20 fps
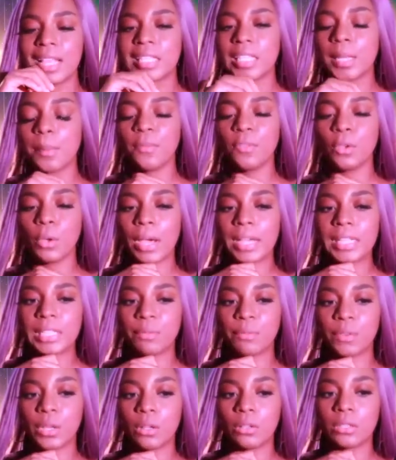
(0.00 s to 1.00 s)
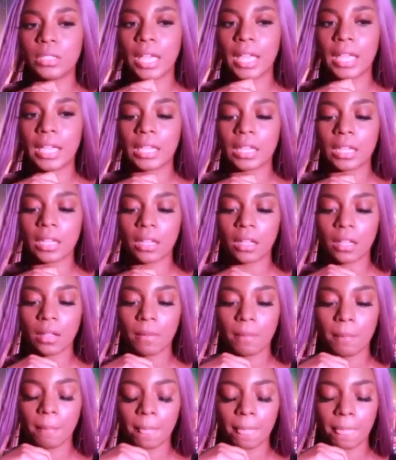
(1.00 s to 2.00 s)
Some of you guys feel like
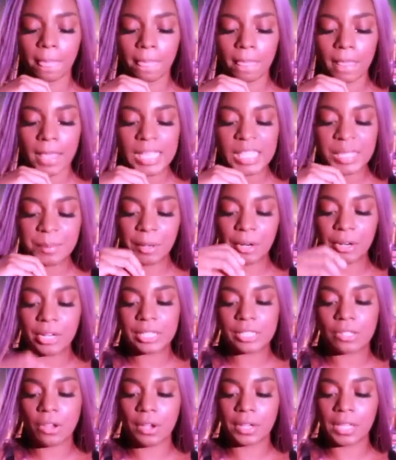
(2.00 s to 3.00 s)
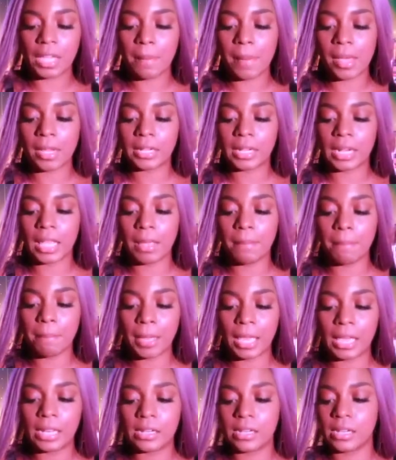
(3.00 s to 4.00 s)
spirit is talking about an
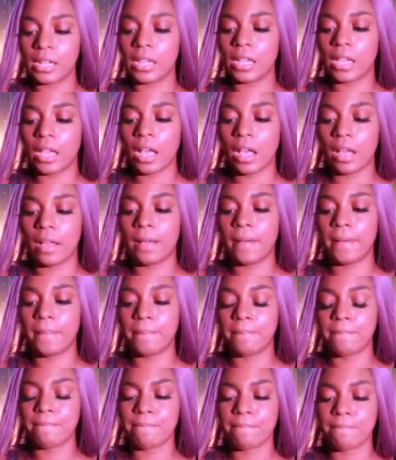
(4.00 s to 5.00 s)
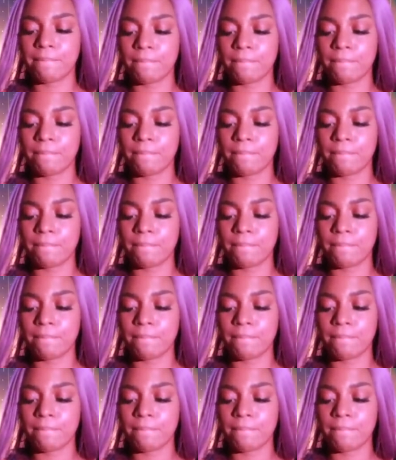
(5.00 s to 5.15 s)
impending um,